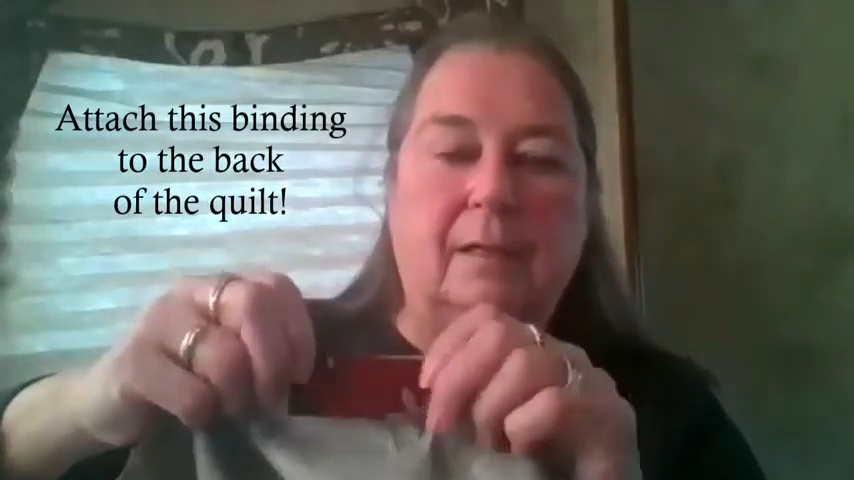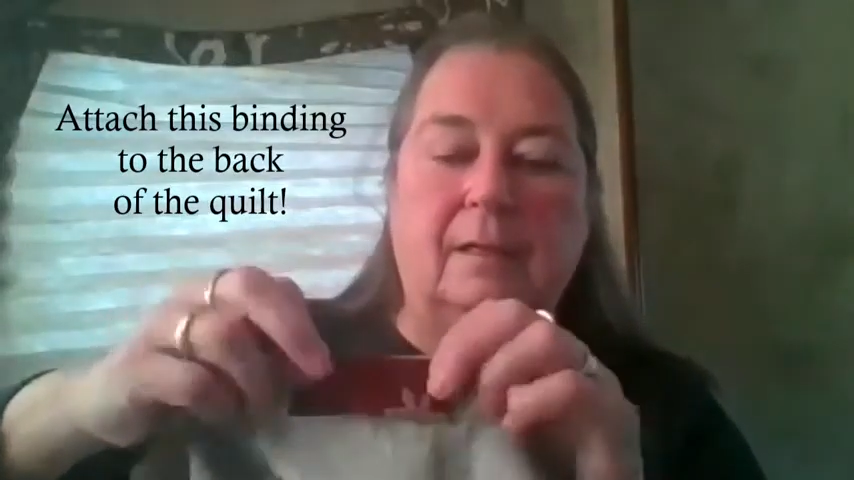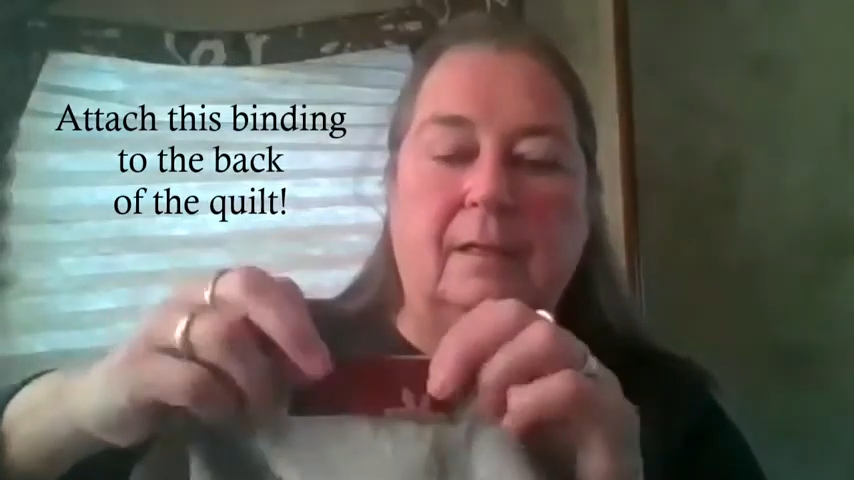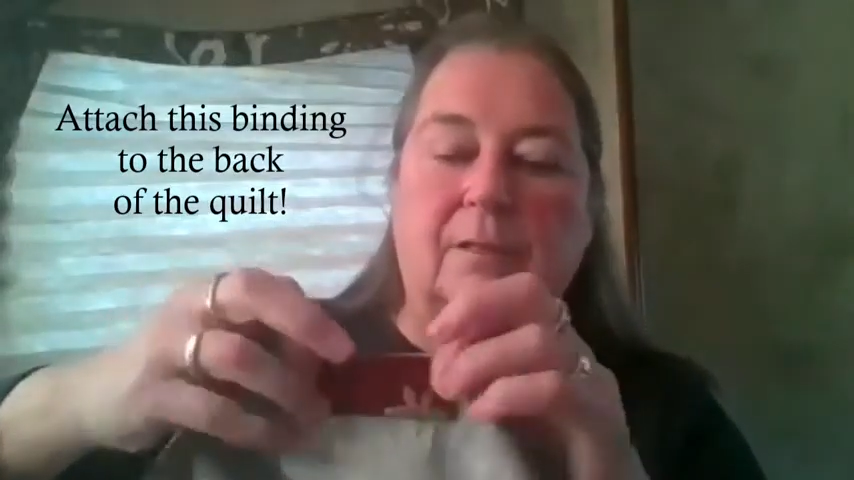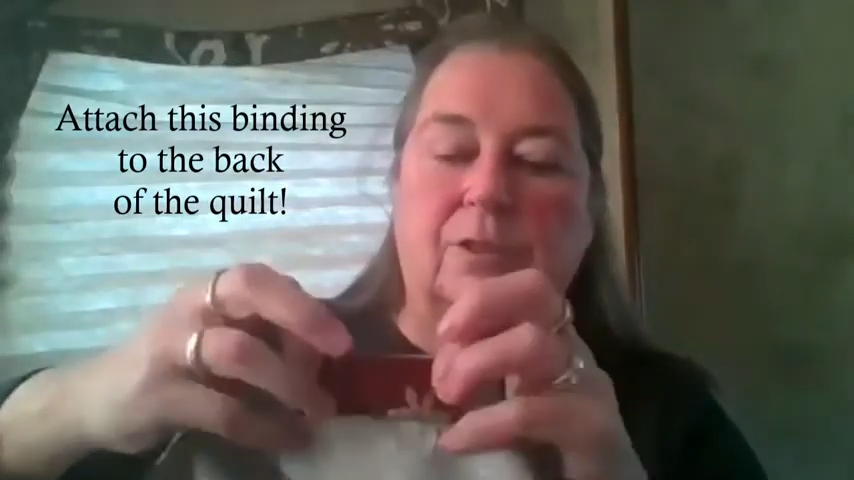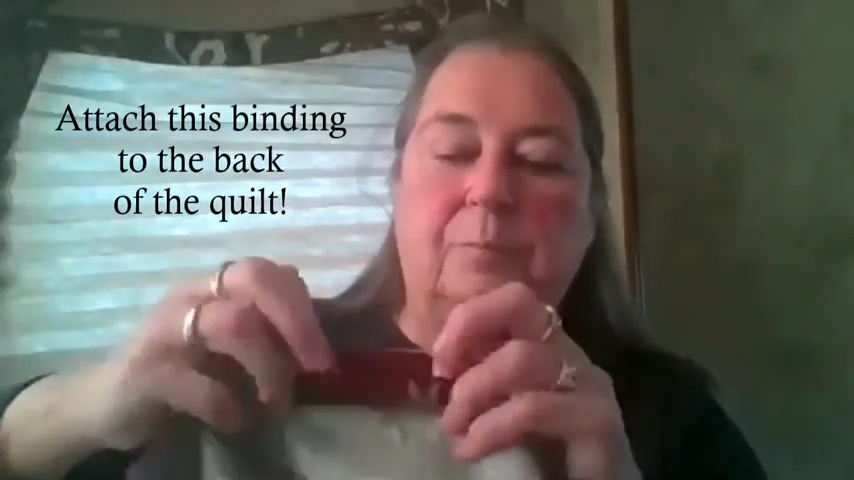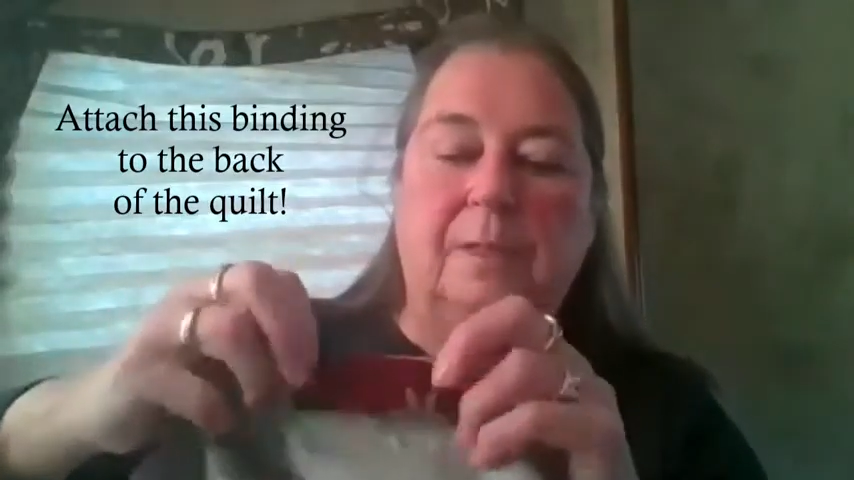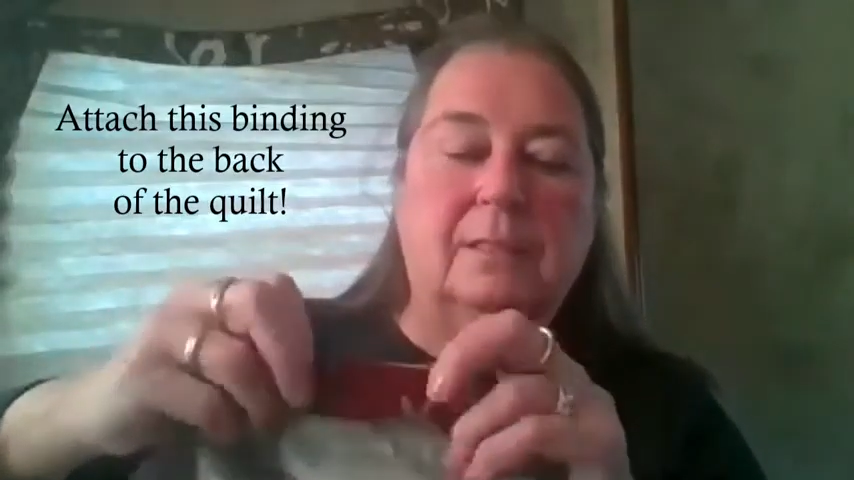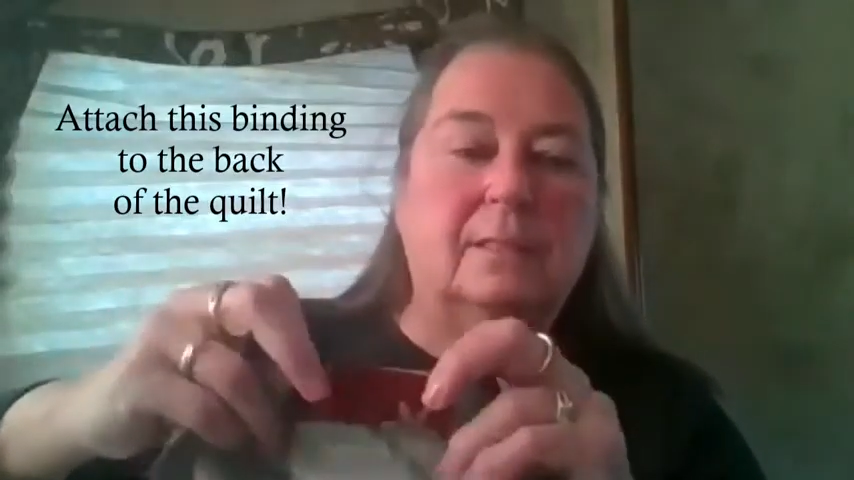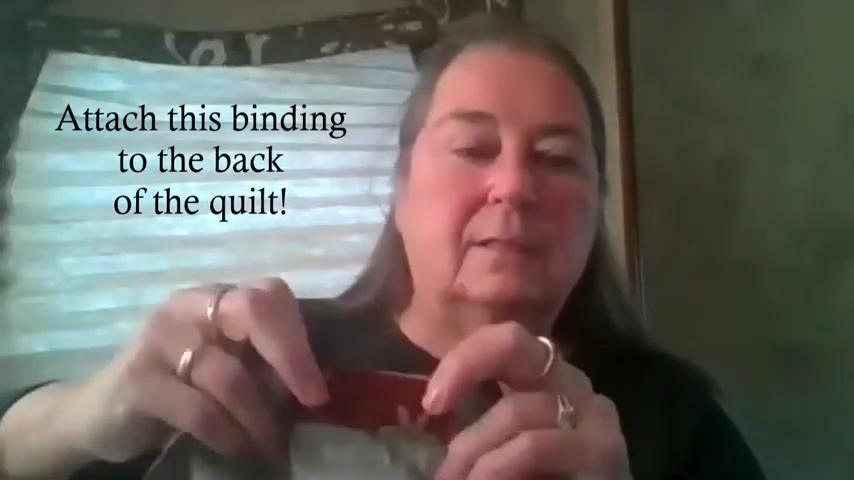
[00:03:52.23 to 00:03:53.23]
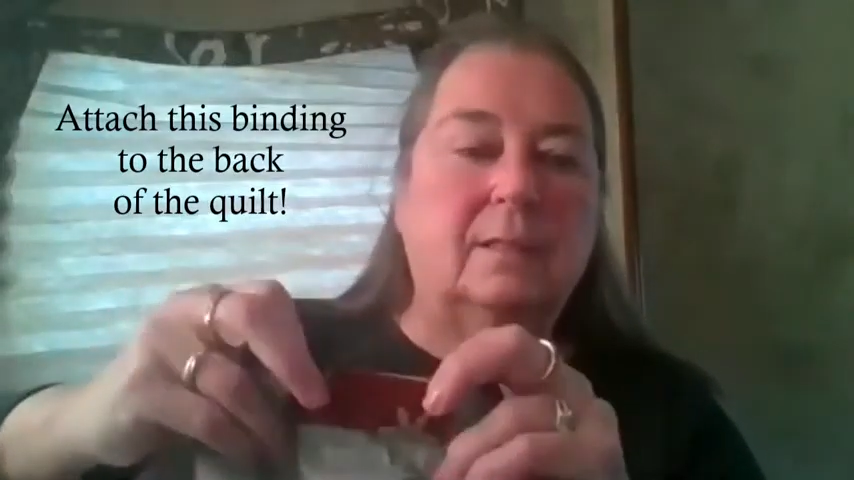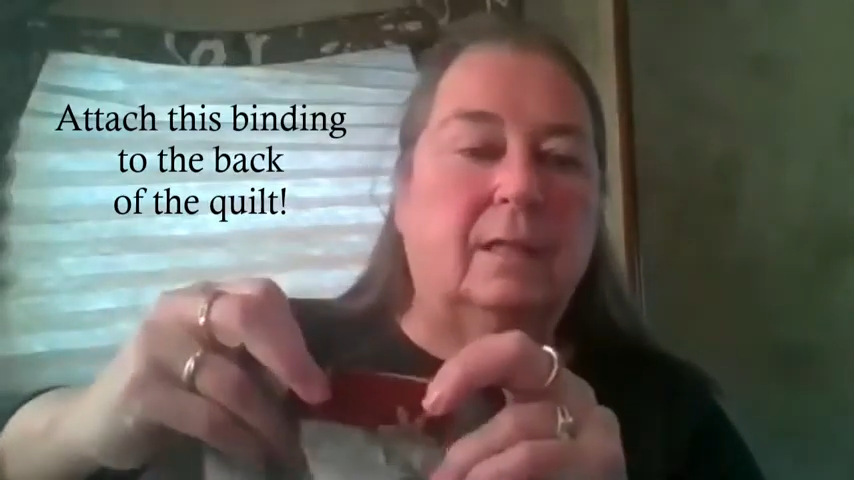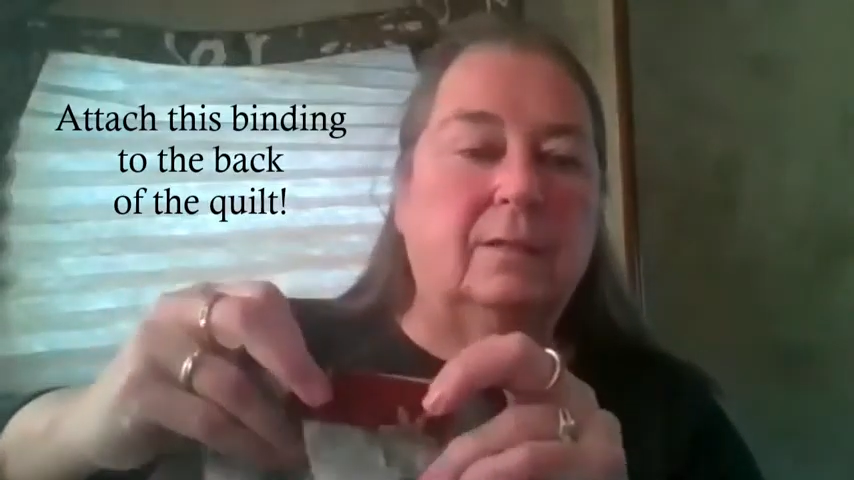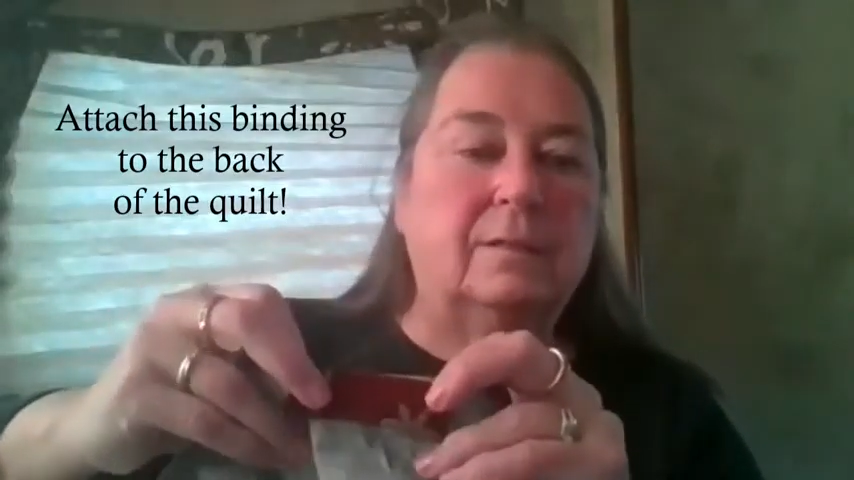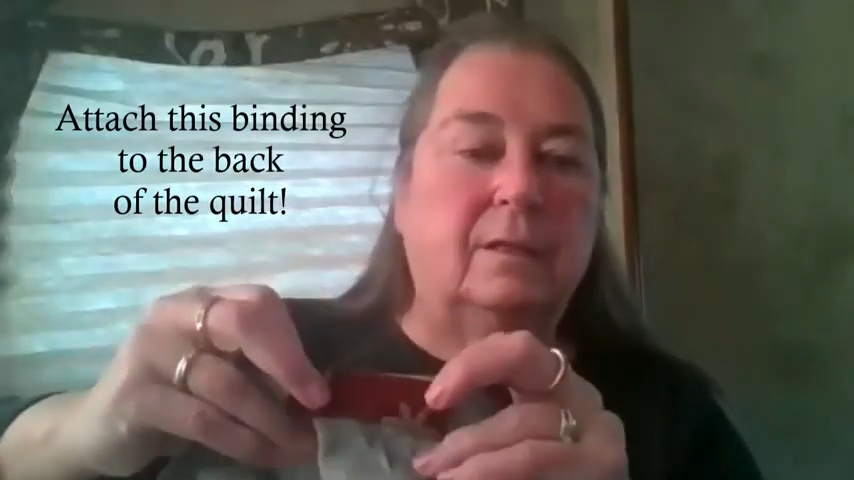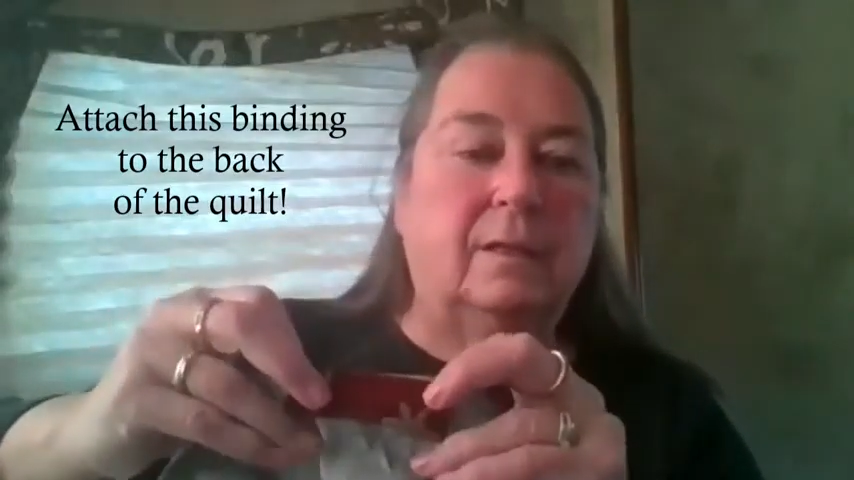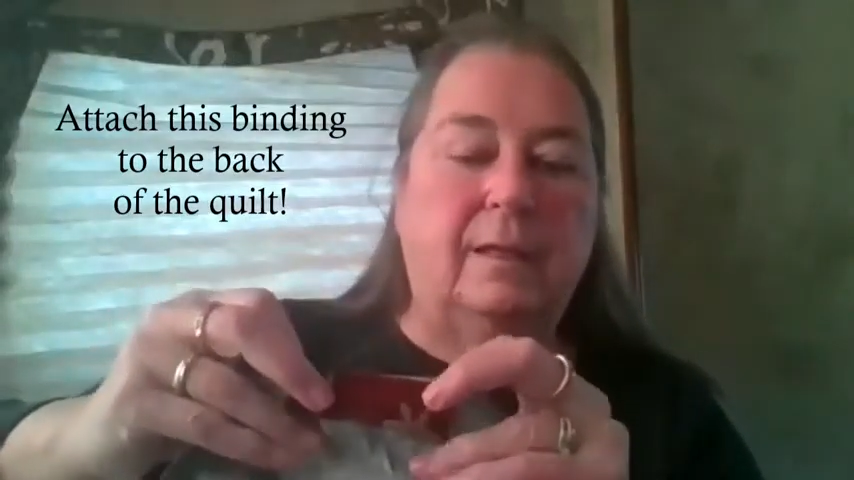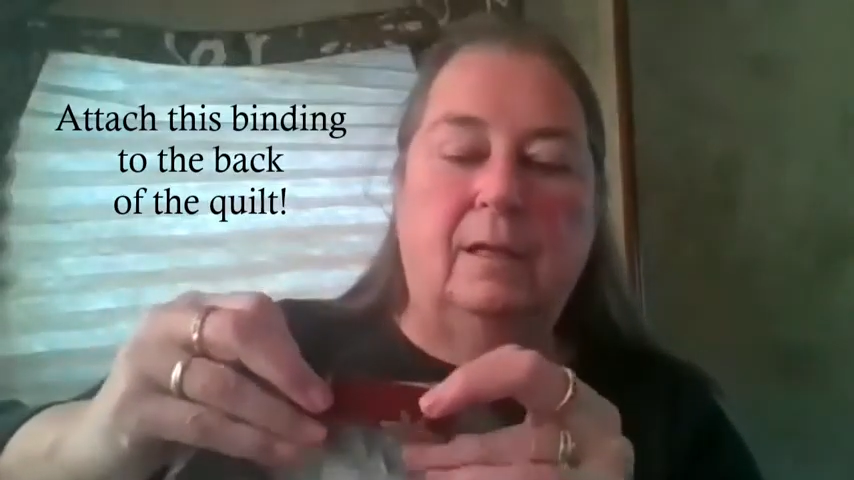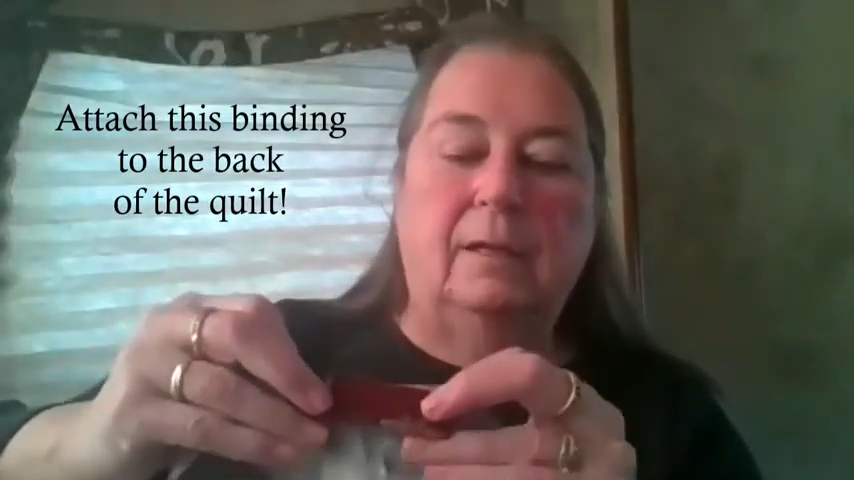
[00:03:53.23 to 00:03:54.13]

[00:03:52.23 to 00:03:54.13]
two pieces colors are there,